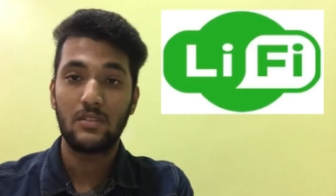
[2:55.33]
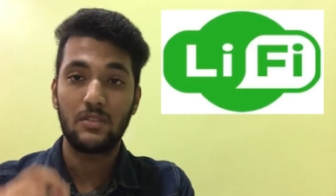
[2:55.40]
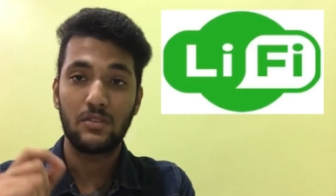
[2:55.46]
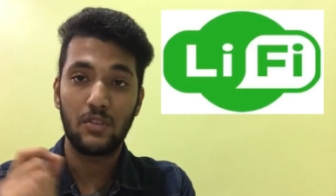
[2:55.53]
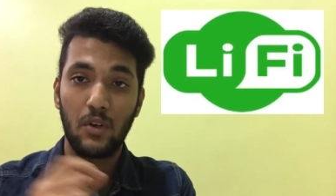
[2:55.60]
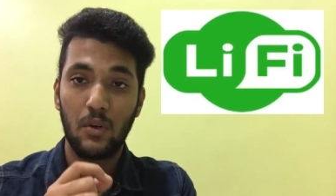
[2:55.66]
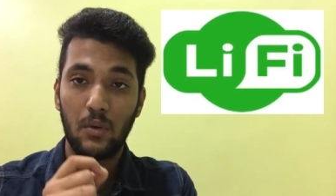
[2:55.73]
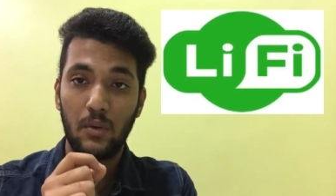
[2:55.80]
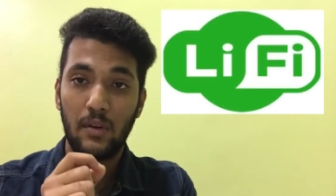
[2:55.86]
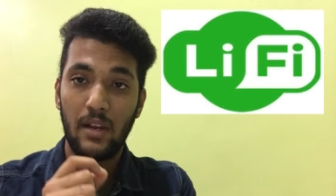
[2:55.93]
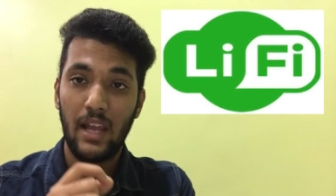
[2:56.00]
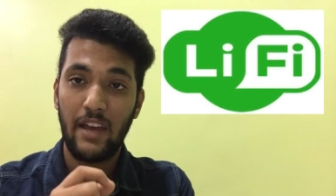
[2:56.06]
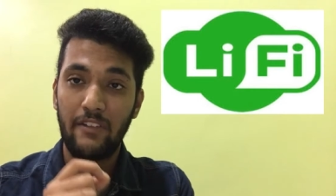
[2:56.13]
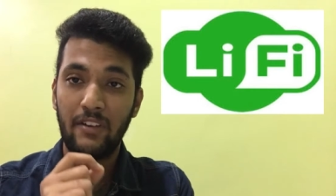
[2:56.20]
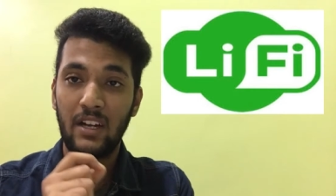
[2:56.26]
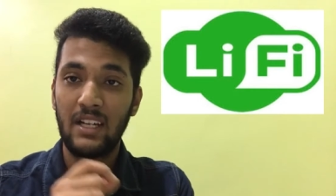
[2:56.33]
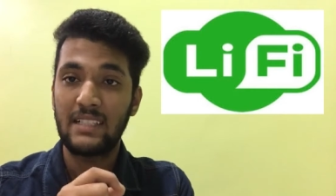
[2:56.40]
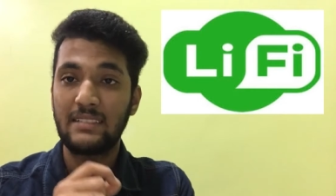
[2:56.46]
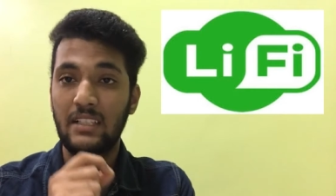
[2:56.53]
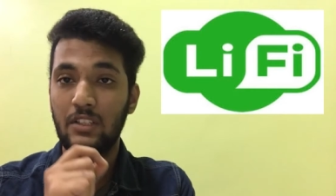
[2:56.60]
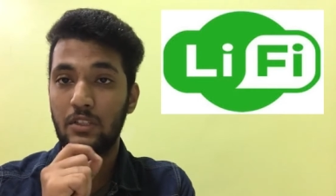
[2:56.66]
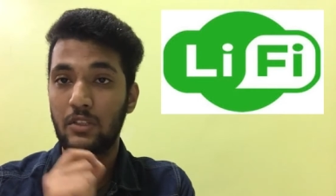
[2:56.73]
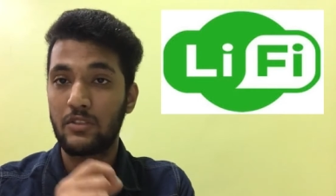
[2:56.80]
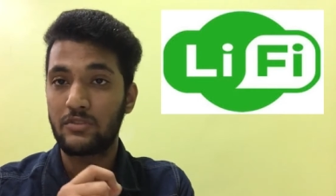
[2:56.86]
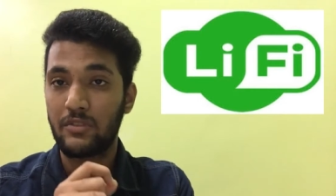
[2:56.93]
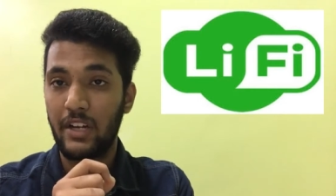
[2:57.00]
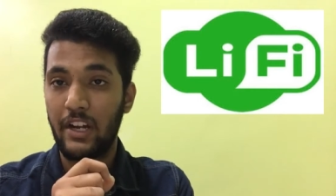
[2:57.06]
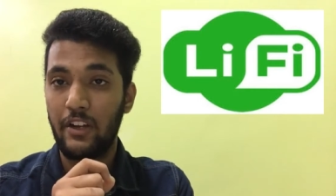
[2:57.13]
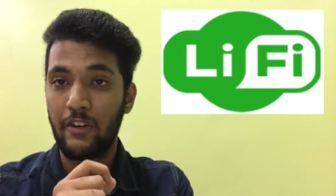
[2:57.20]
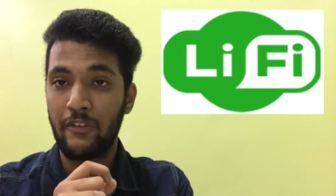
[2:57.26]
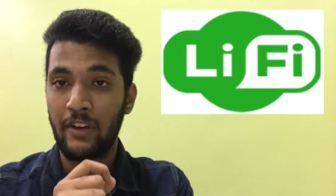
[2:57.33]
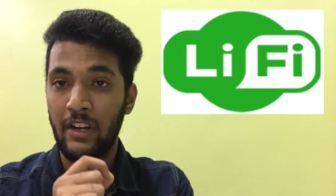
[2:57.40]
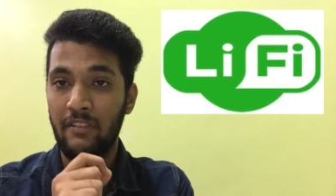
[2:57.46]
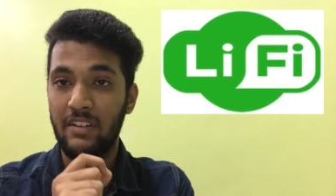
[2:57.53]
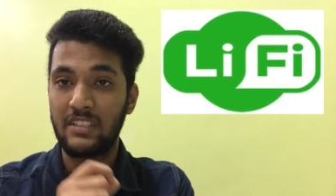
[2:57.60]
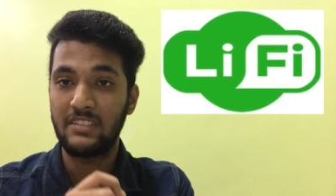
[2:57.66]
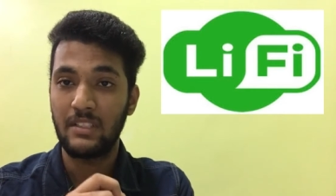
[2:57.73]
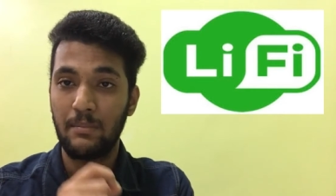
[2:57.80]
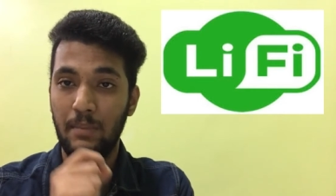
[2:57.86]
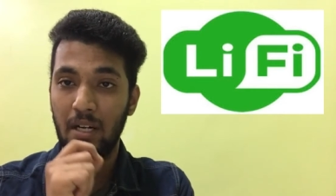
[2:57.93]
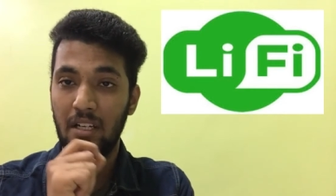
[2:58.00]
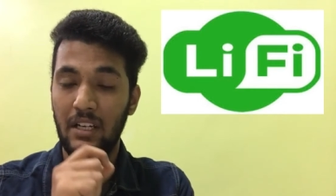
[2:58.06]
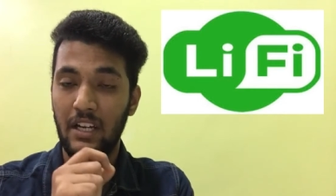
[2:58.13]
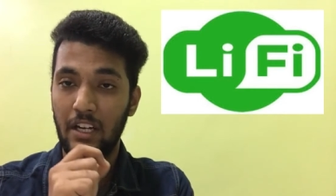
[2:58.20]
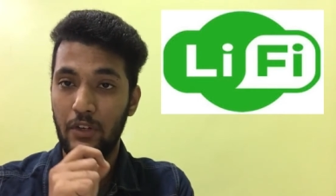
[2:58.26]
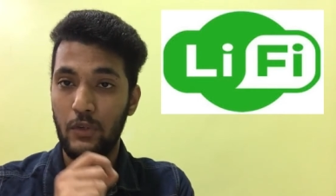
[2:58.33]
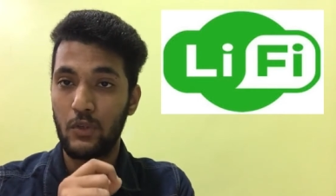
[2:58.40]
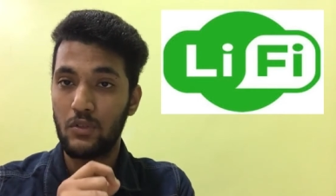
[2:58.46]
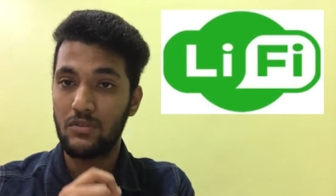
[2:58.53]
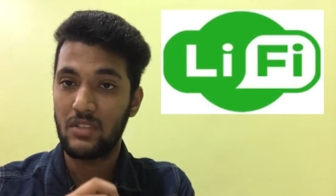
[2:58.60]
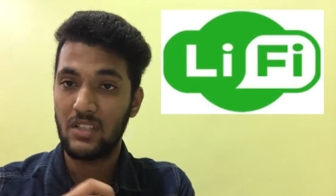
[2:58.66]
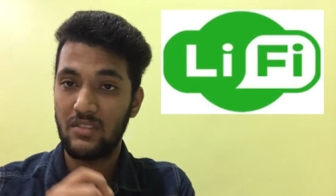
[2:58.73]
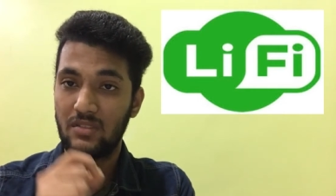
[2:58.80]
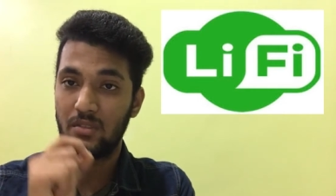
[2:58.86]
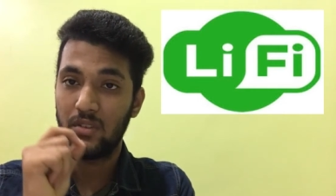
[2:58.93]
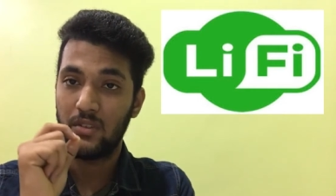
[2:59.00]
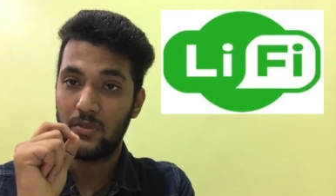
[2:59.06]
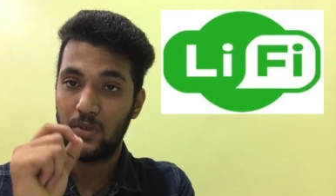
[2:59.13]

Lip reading: So Li-Fi doesn't use radio frequency but it uses